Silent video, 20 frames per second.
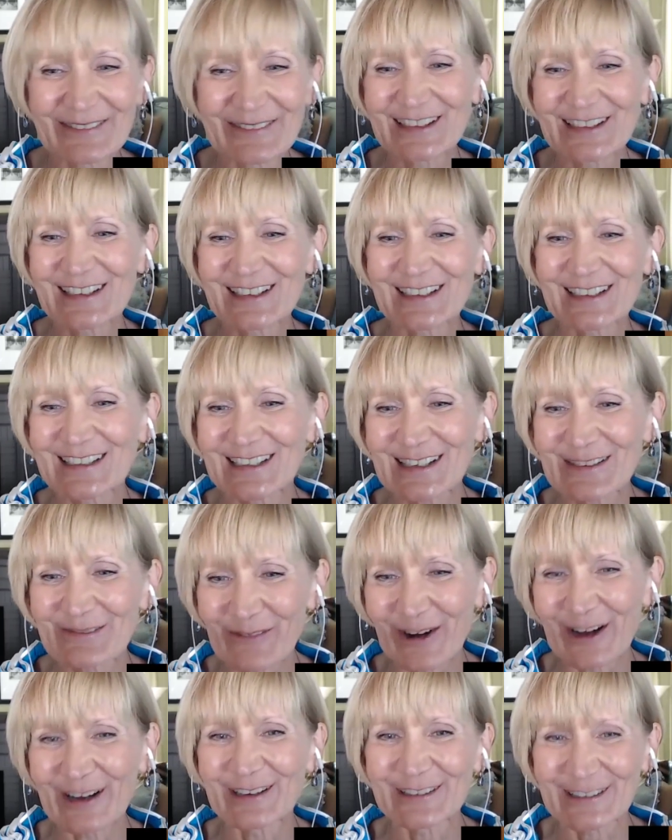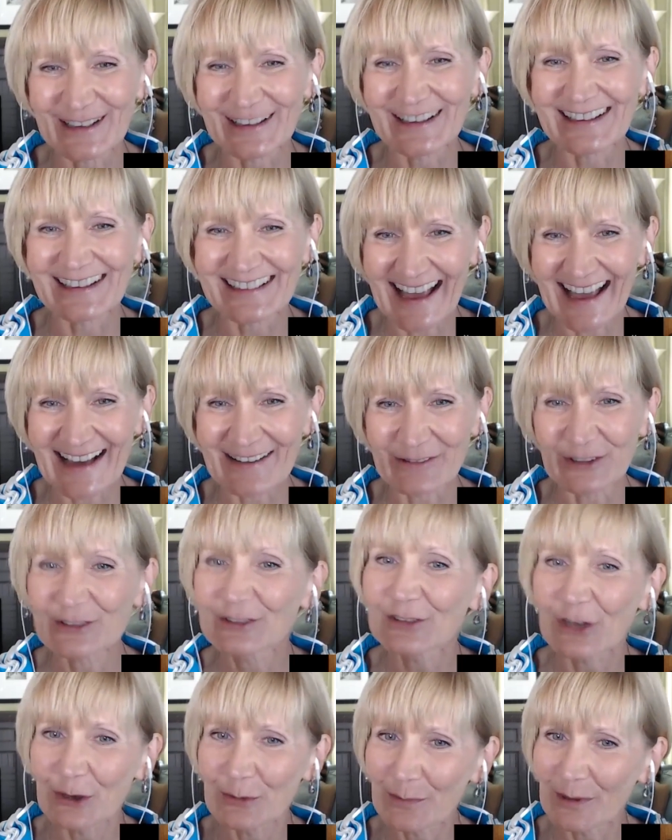seen a team wired like that with
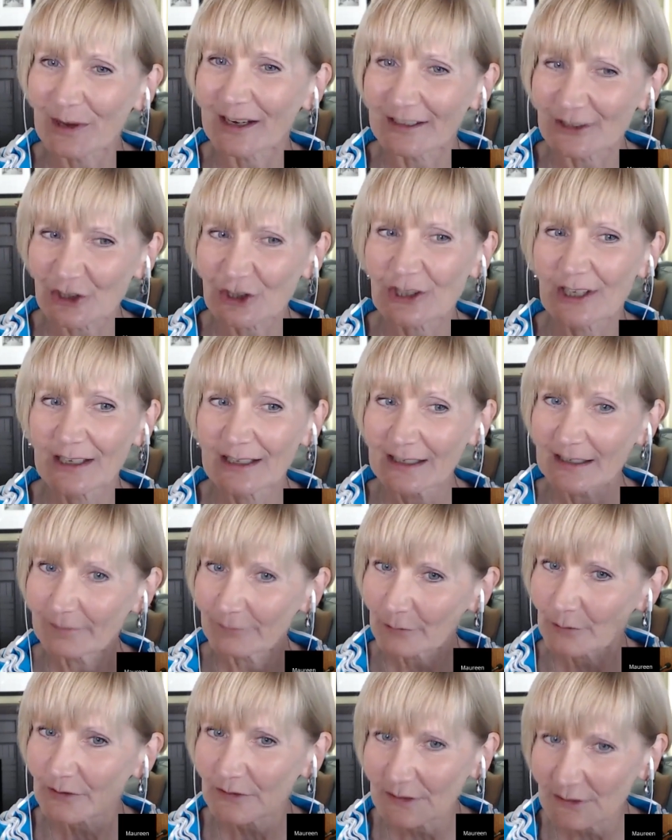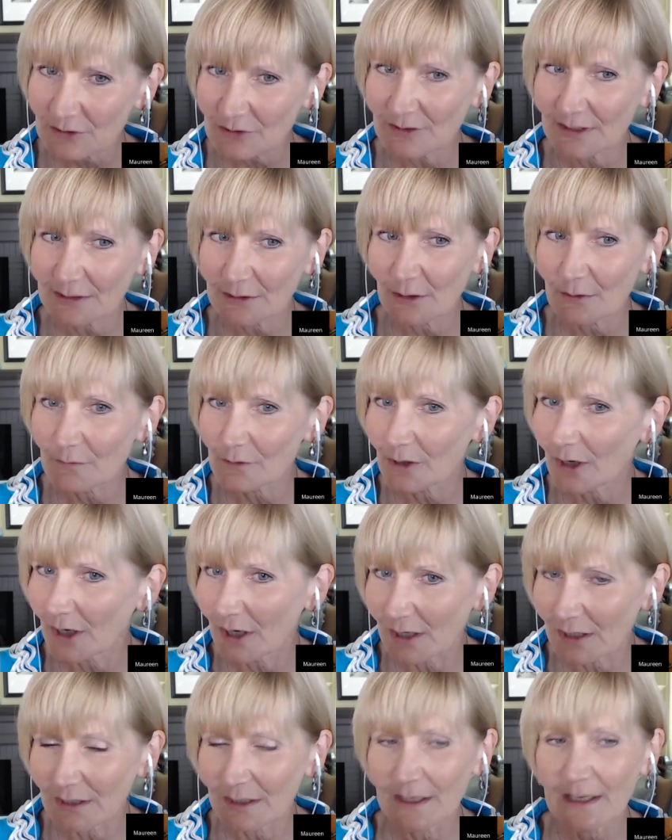so much influencing strength
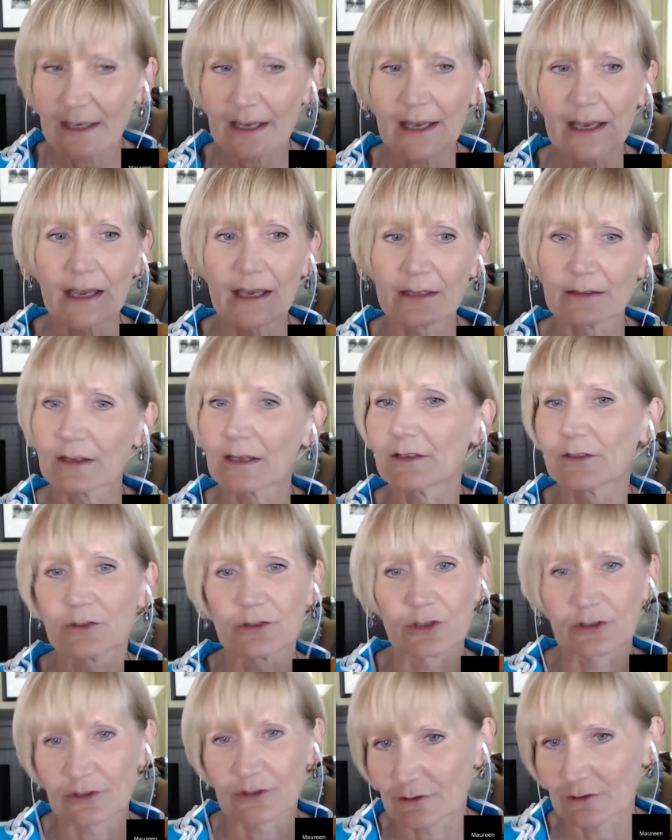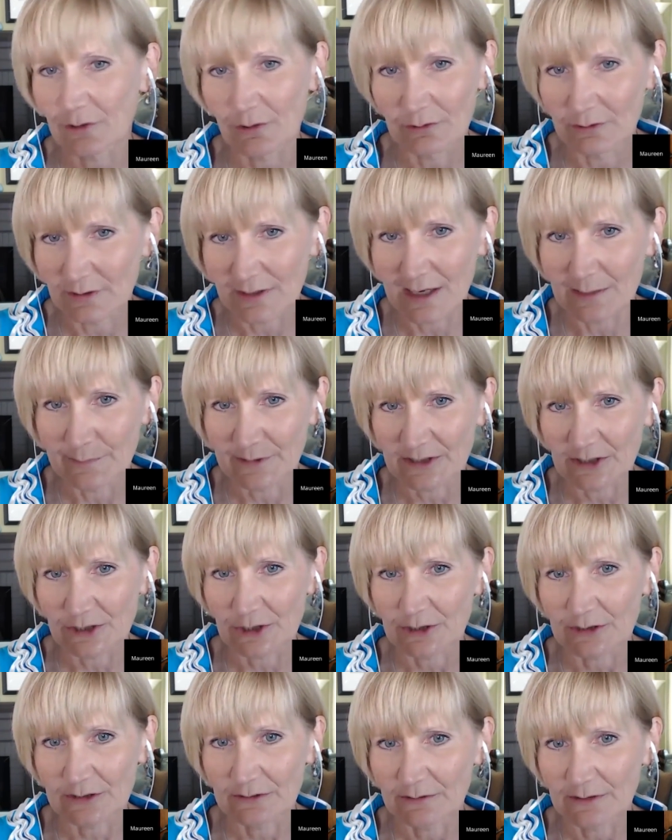overall and then just total
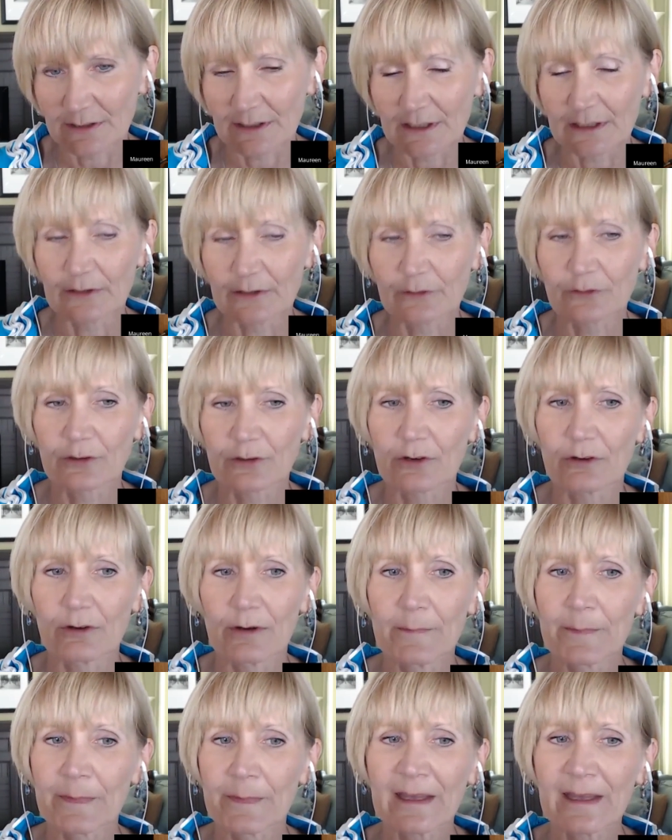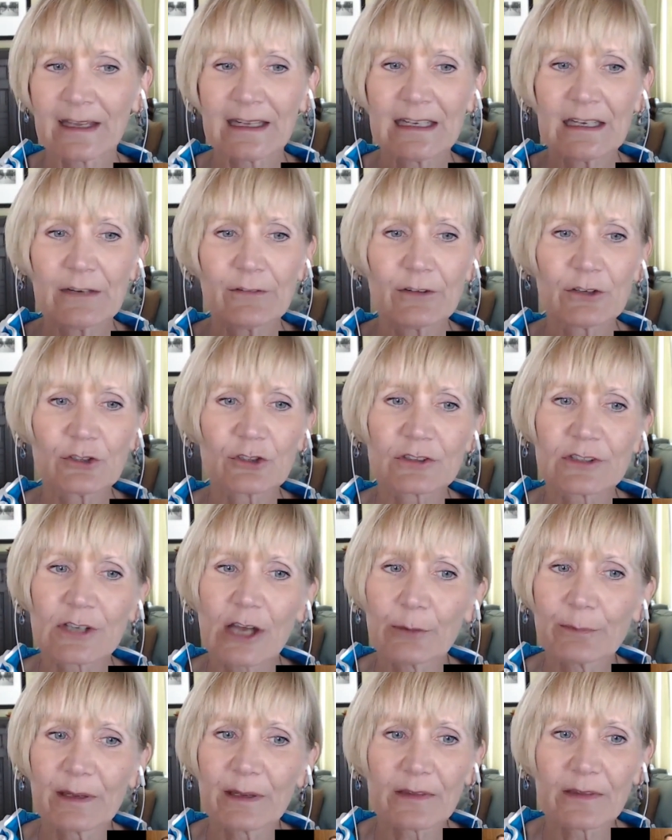competition. Right. Yeah. so even just
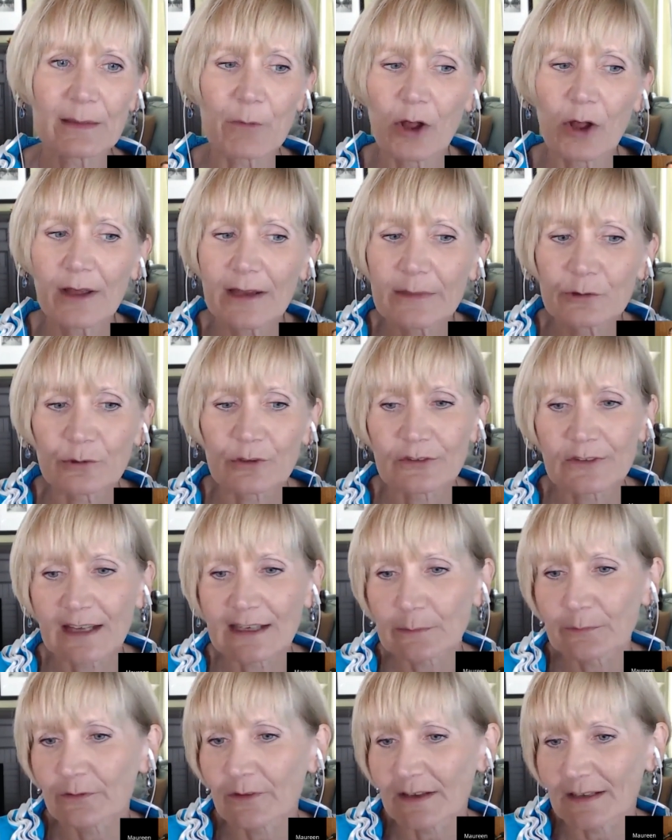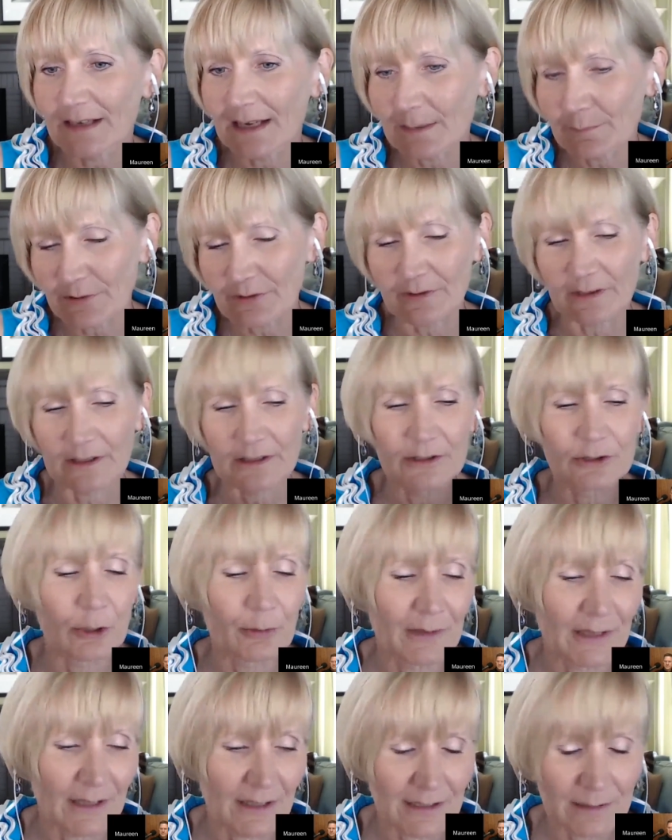helping them, all I had them do is stand up if you had
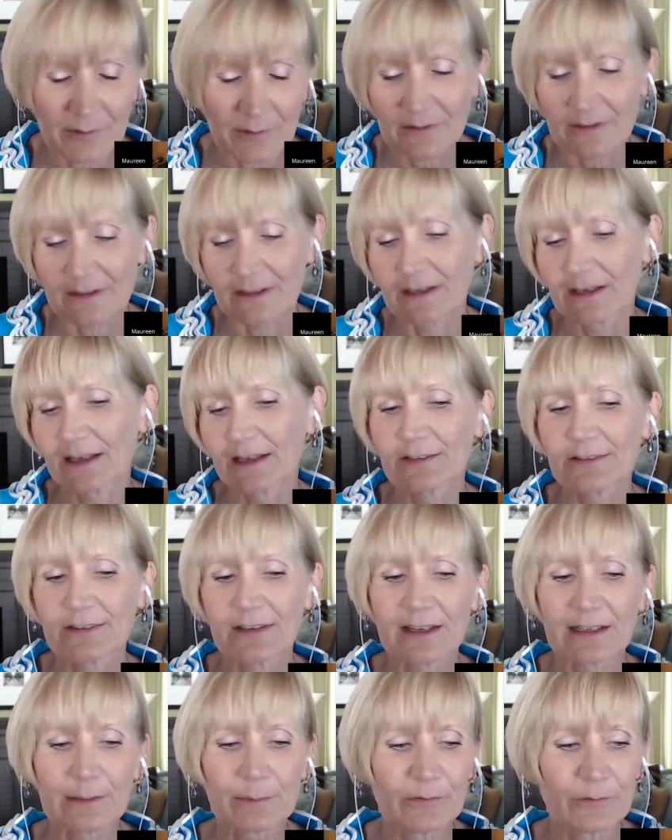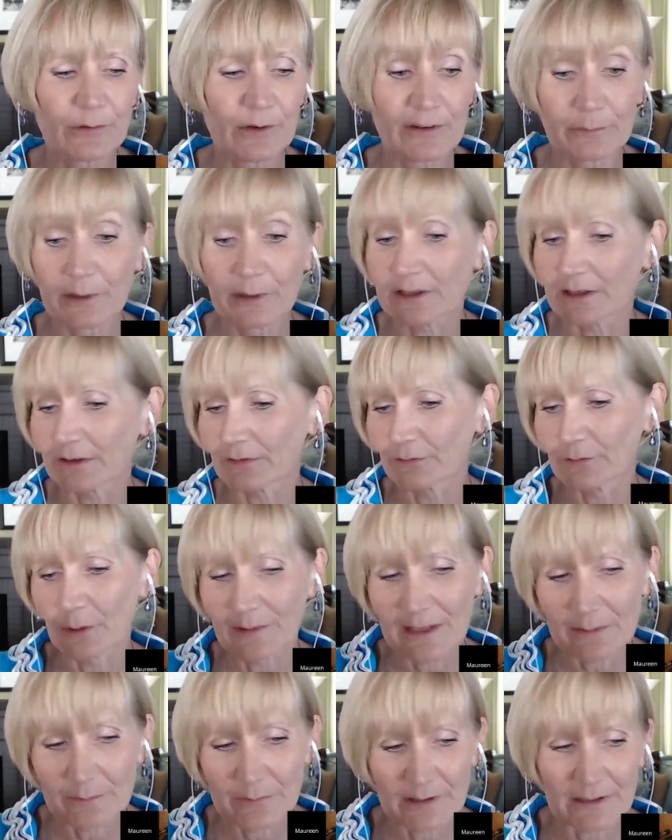empathy. Nobody had empathy. Stand up if you have belief.
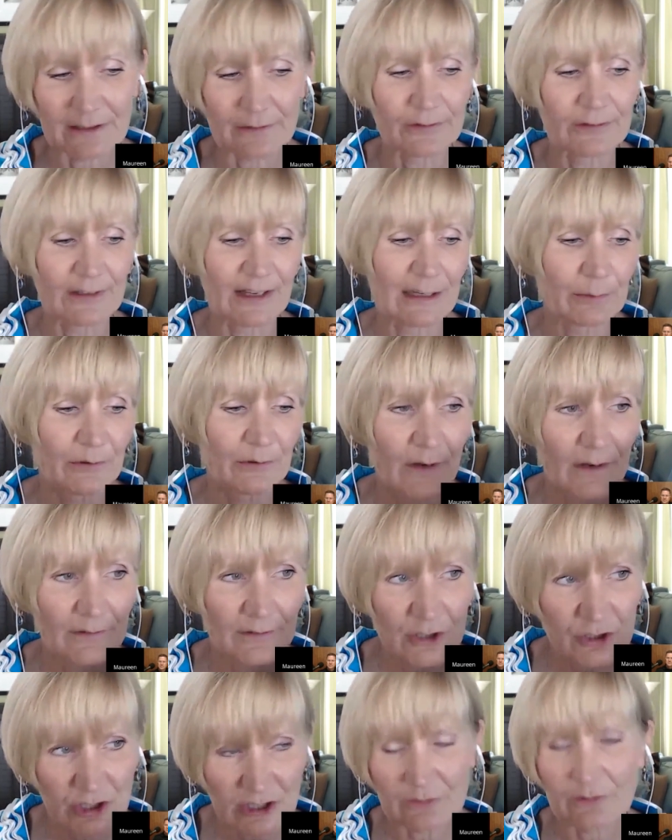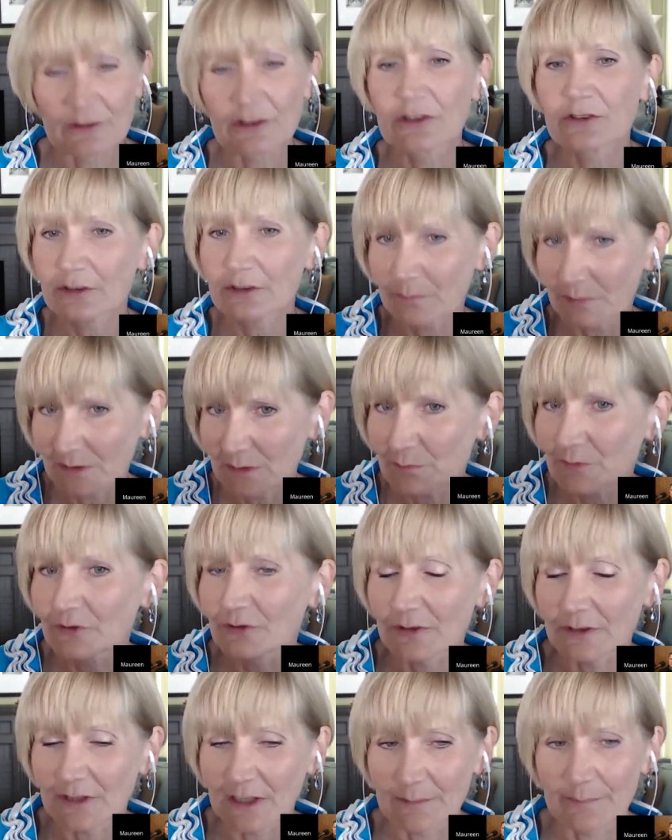Nobody had belief. Stand up if you have achiever. And some people
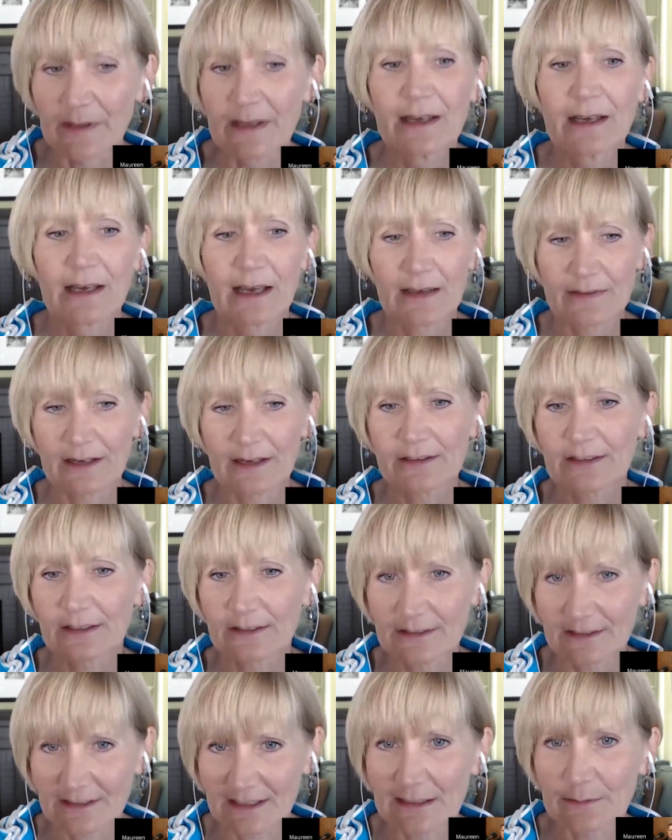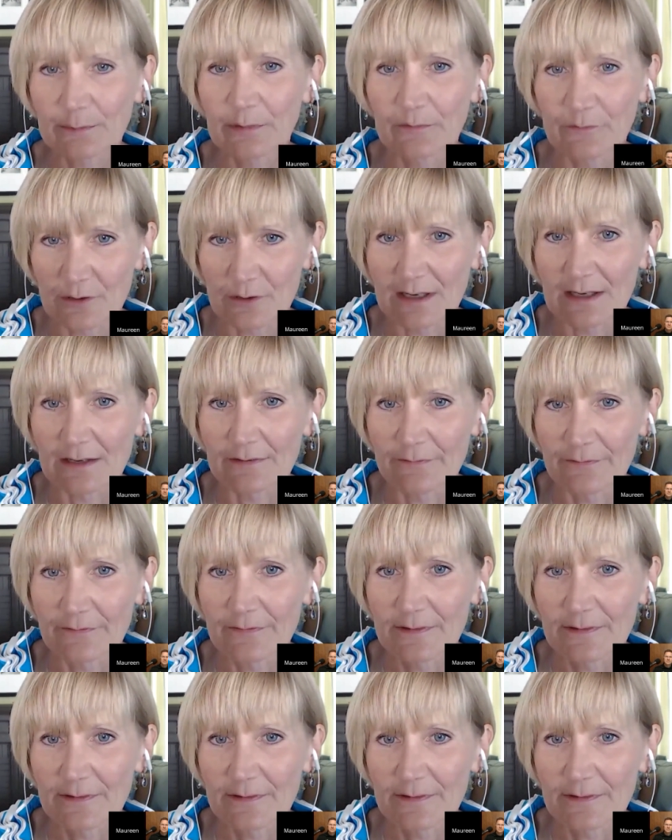stood up and I said, stand up if you have